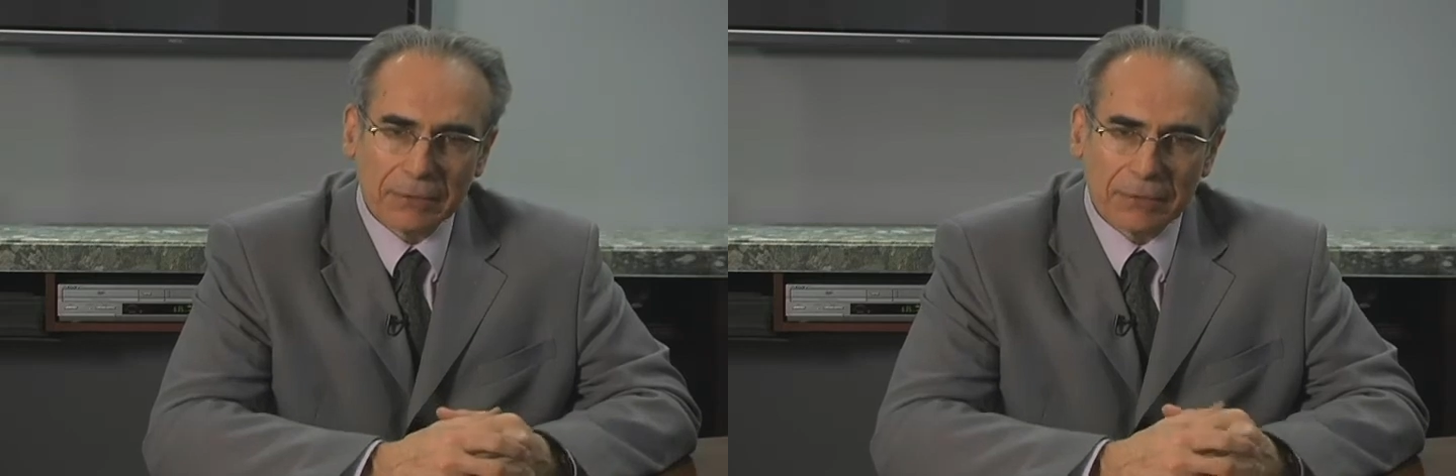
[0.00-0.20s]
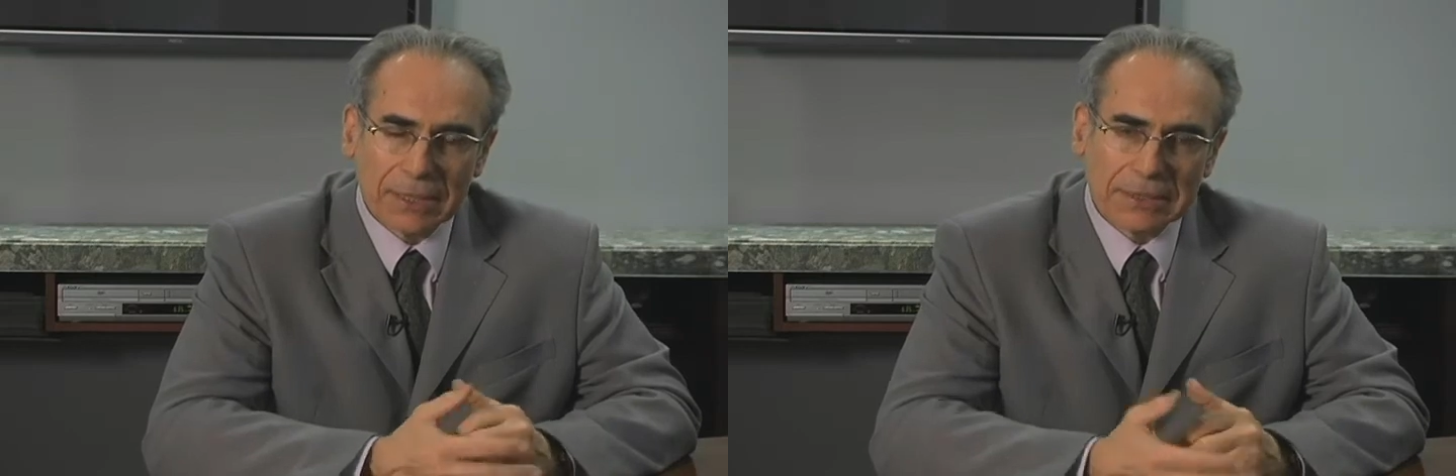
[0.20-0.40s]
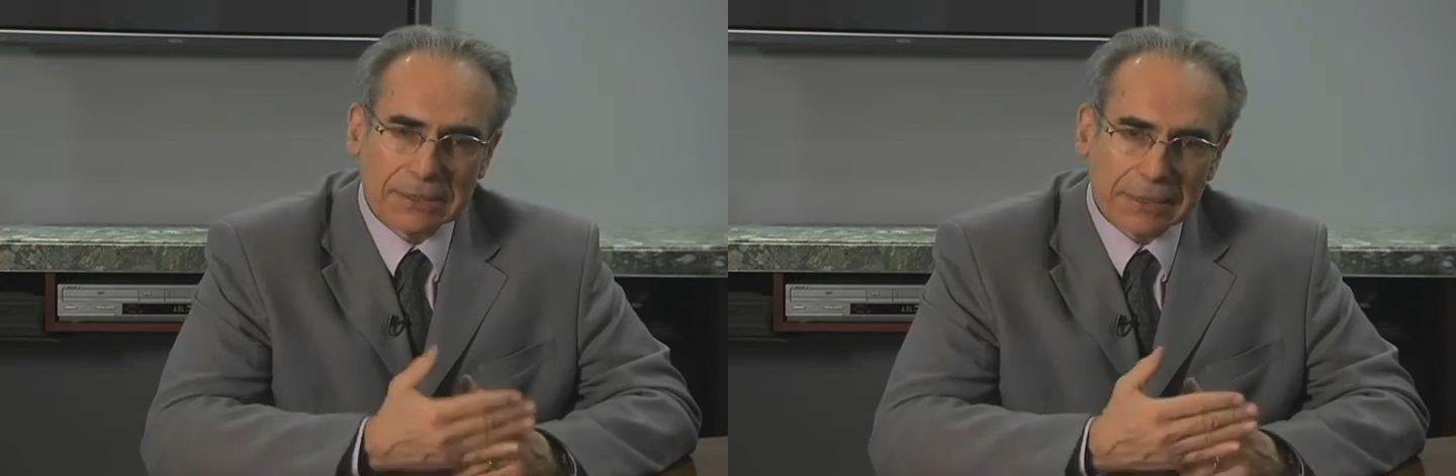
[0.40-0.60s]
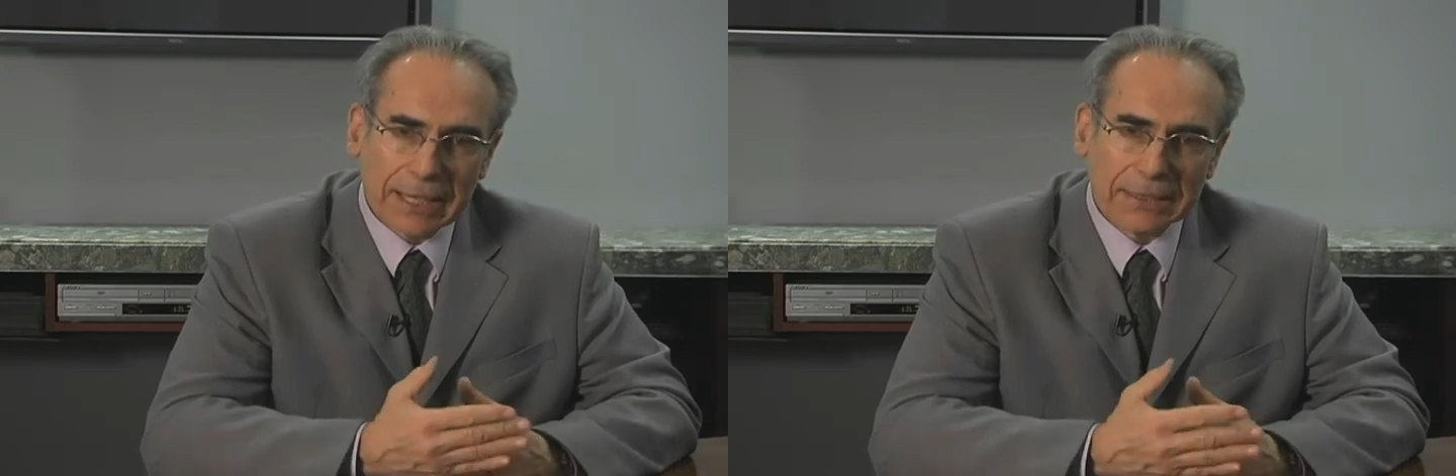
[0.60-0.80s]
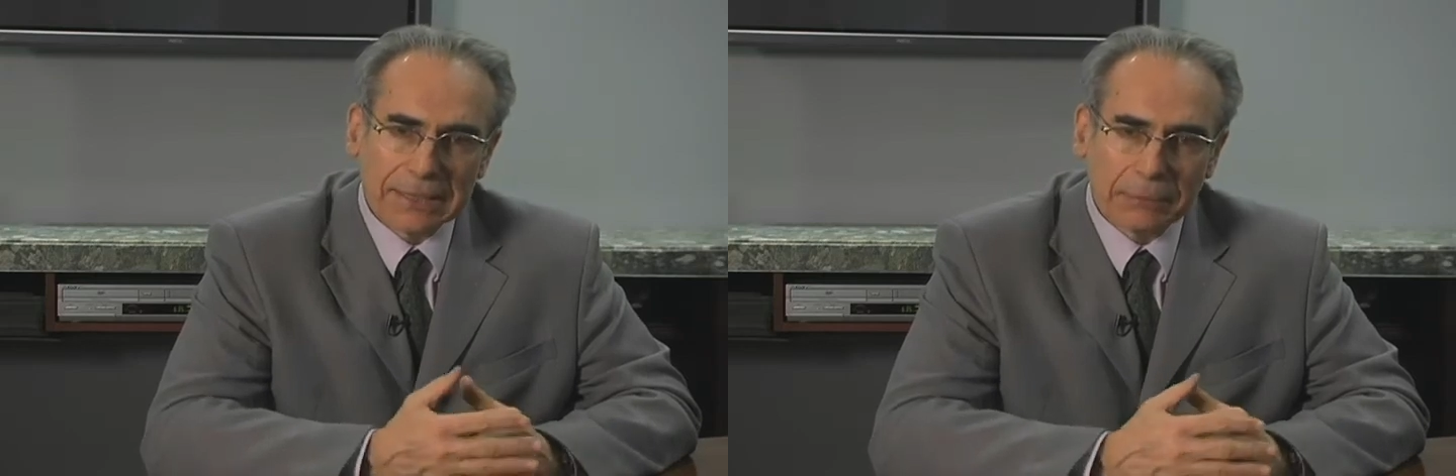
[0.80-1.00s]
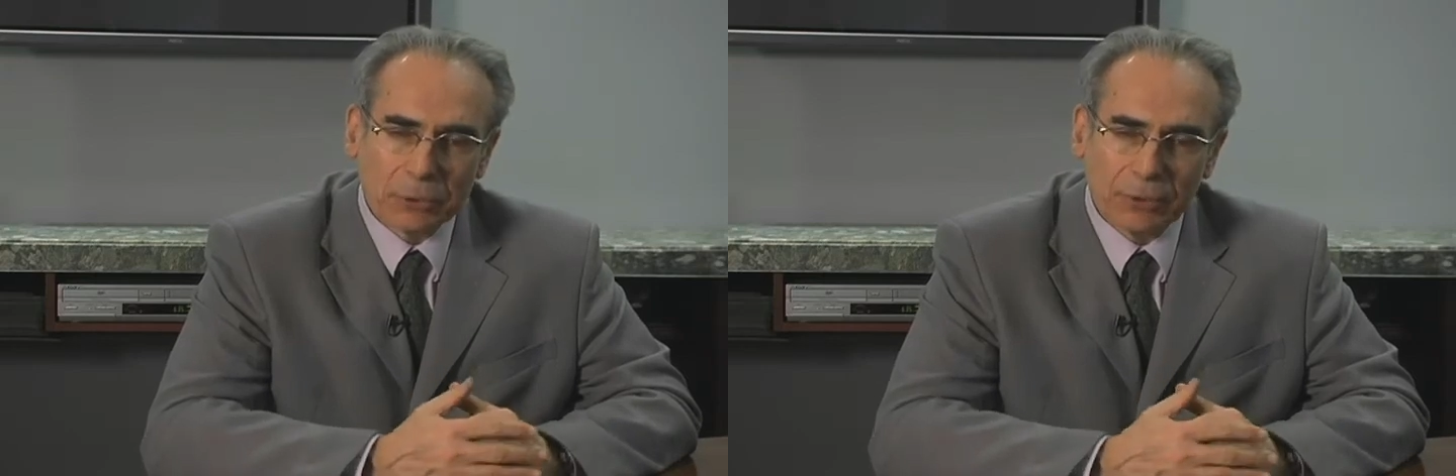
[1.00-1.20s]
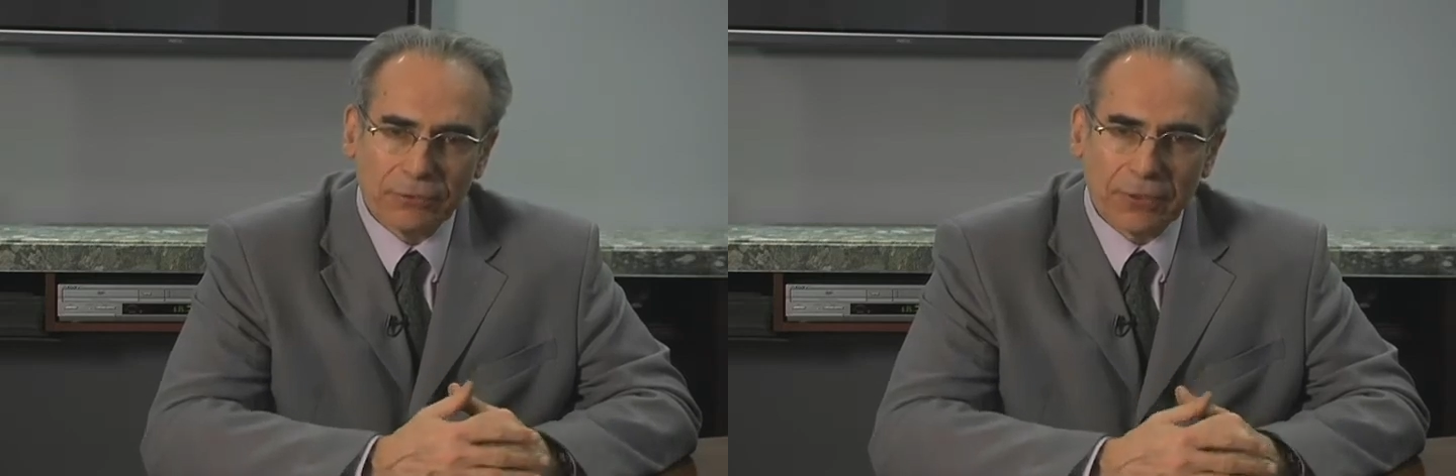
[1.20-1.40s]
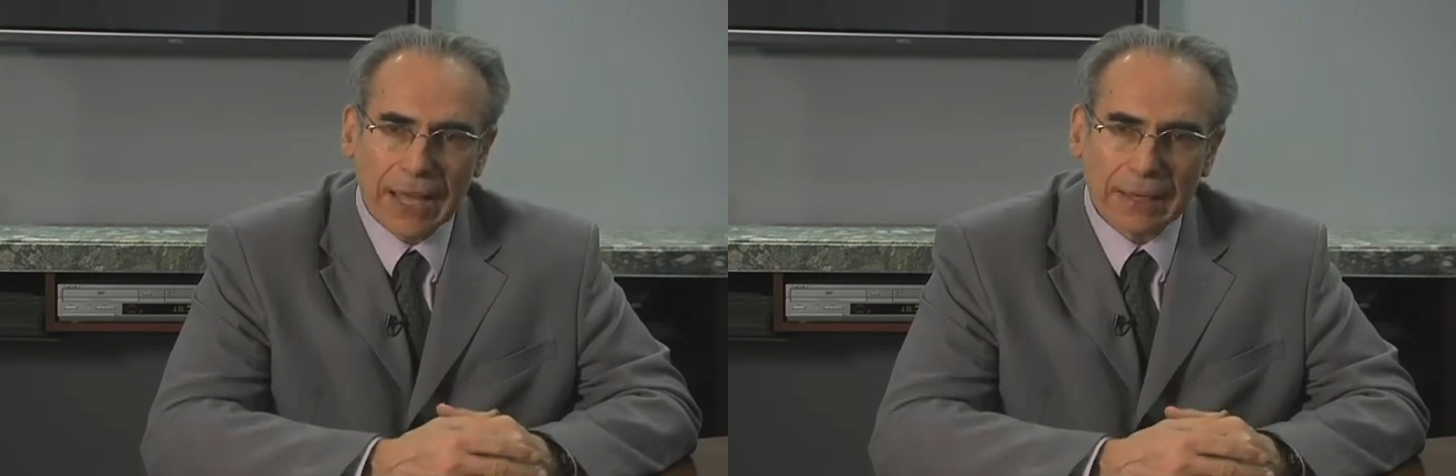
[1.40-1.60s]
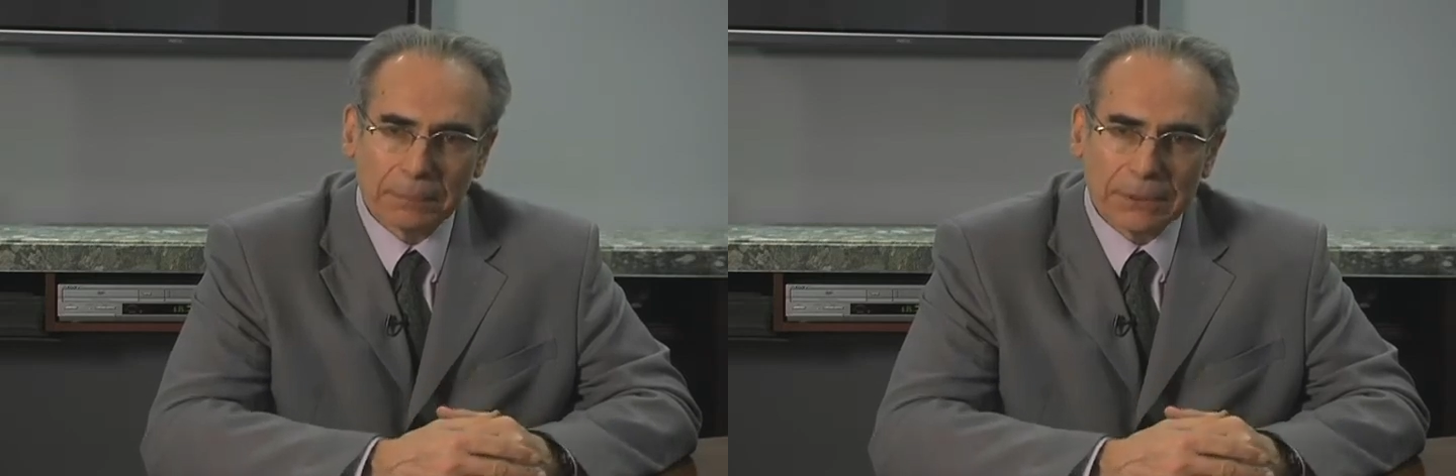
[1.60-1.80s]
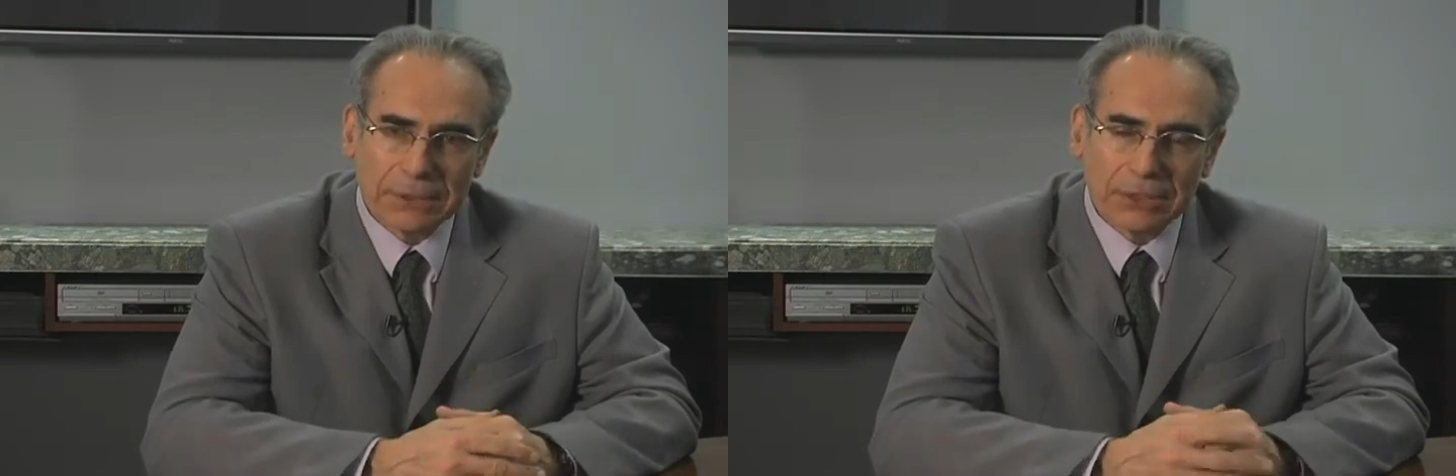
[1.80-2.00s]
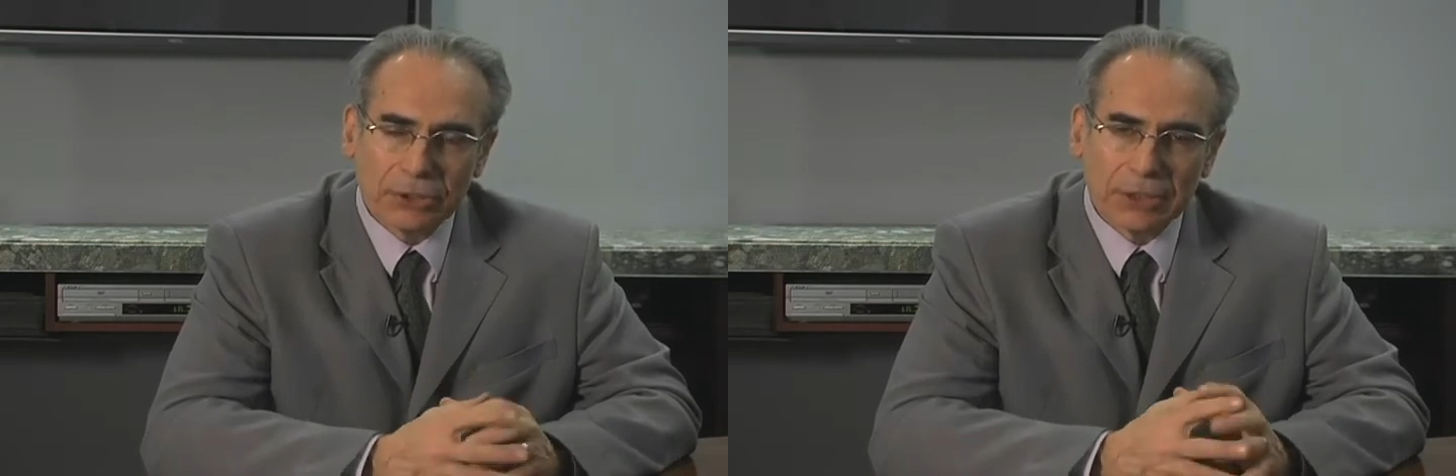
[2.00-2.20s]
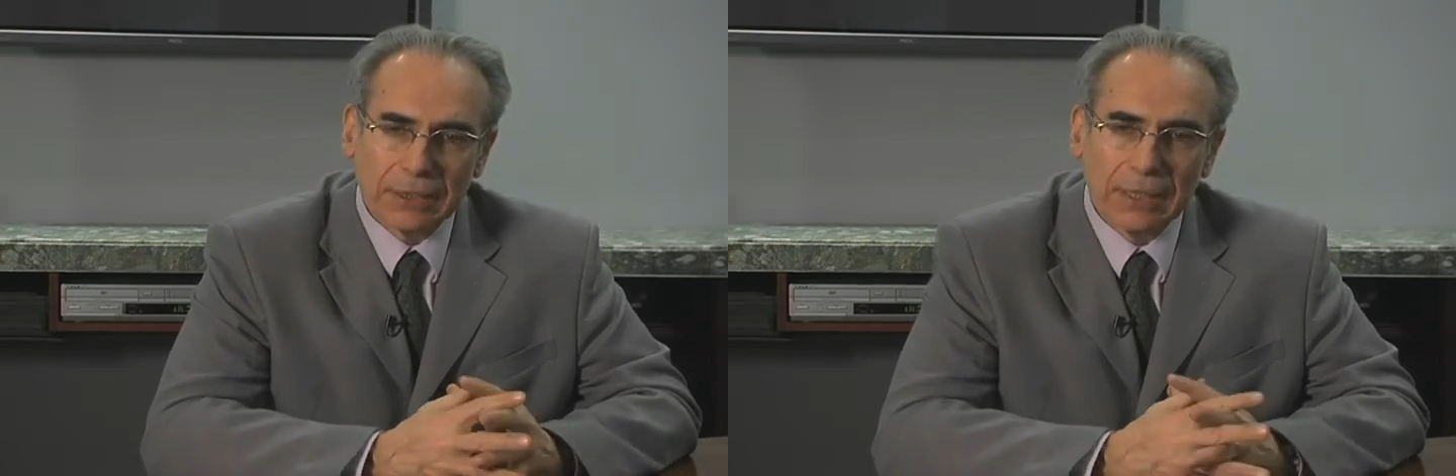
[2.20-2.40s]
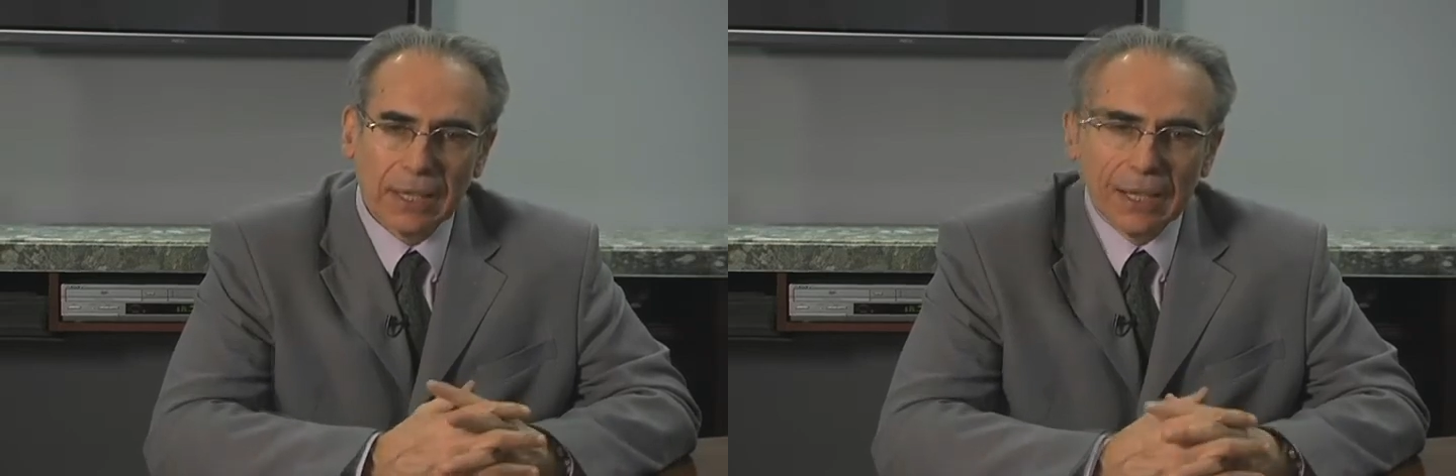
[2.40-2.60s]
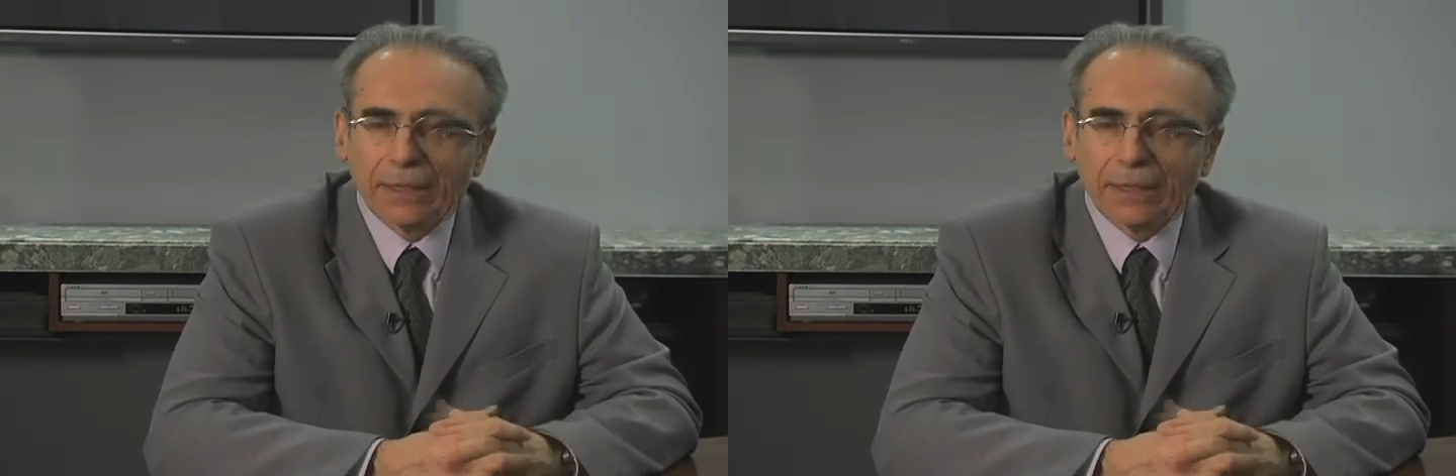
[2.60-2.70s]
raise his legs up to a flat position.